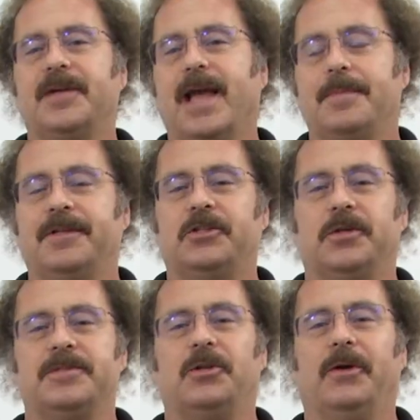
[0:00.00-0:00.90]
to cabinet
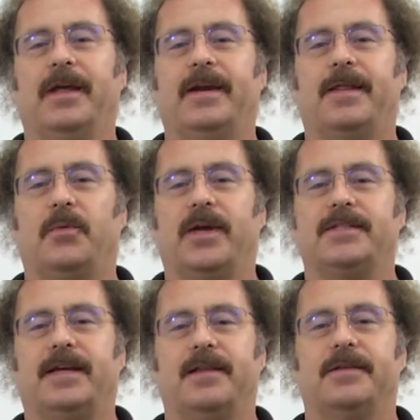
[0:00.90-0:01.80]
trim is located on the right
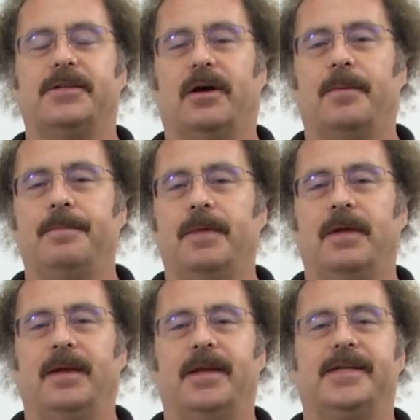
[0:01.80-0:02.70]
side of the tub
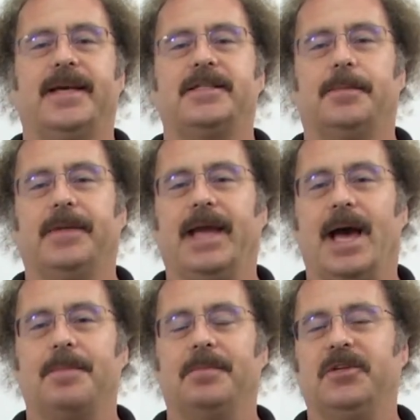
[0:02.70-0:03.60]
and it takes up the
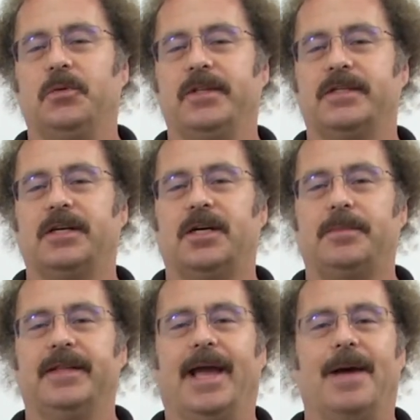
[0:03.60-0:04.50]
gap in between the tub
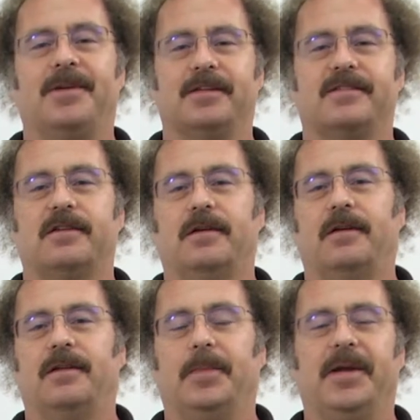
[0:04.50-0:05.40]
and the cabinets.
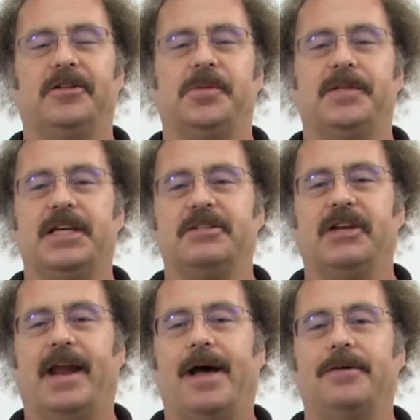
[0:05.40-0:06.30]
The Mainers should be changing
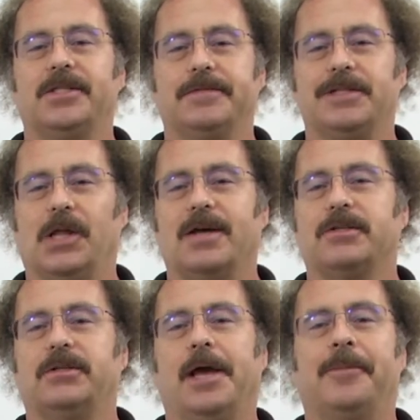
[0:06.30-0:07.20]
it out so if it's lost
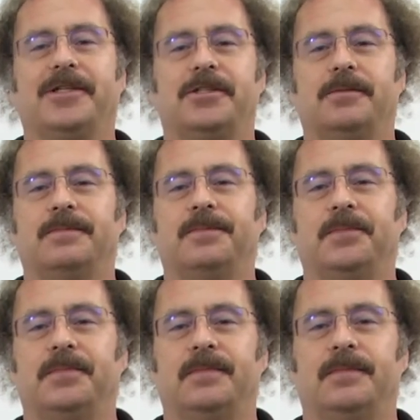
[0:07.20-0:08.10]
or damaged.
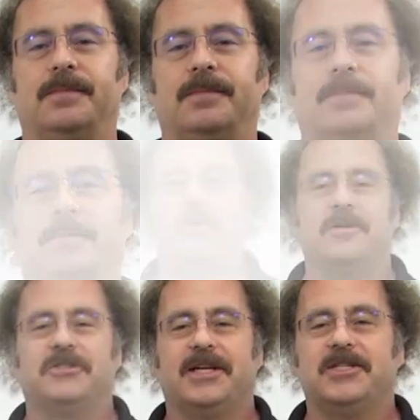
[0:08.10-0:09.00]
In order
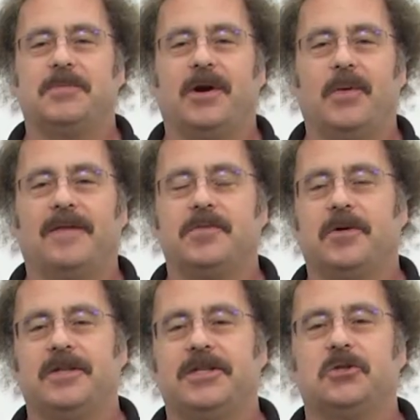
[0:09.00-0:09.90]
to change the part, we have to
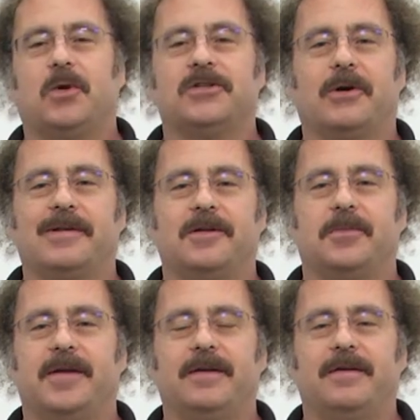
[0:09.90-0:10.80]
pull the dishwasher out a little
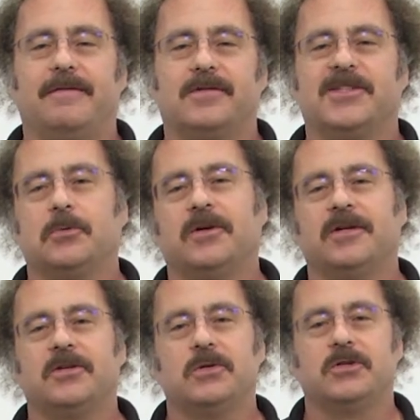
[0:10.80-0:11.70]
bit. First thing we're
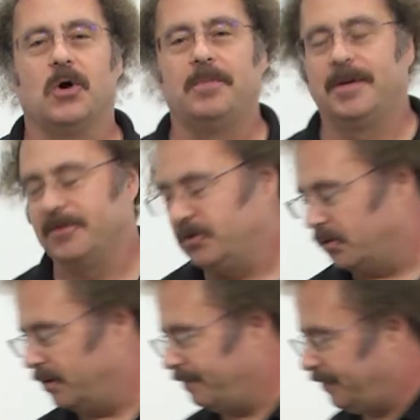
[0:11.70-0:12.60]
going to do is open up the door